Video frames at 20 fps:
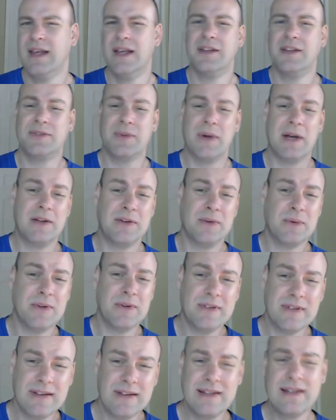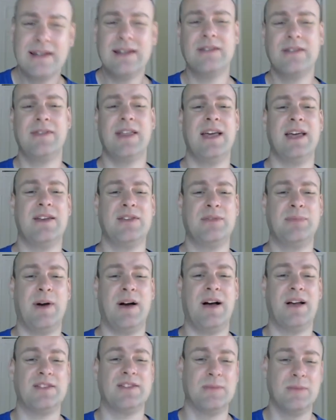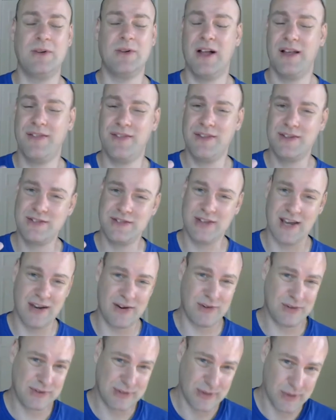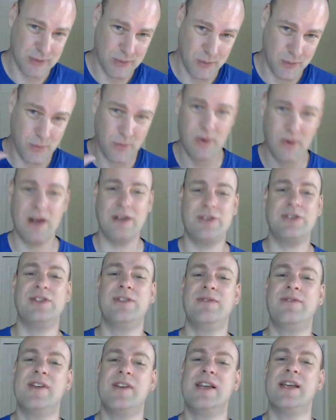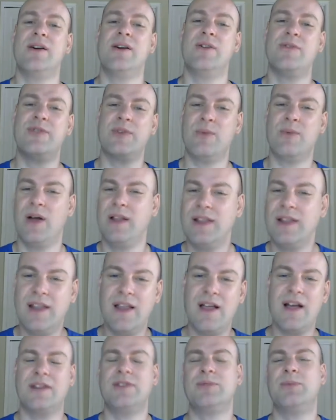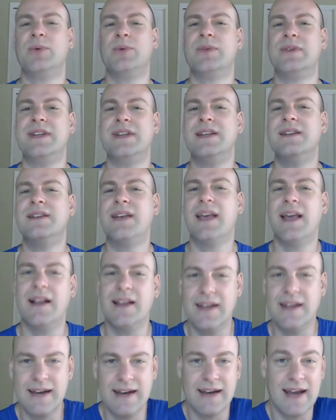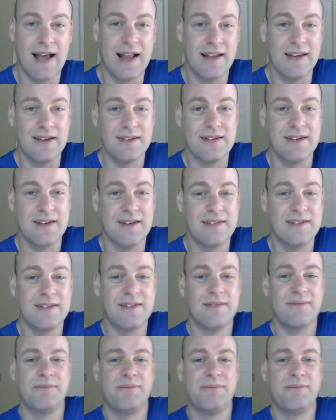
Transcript: so I do as little of that as possible on this channel, so watch the video if you want lots more detail and analysis.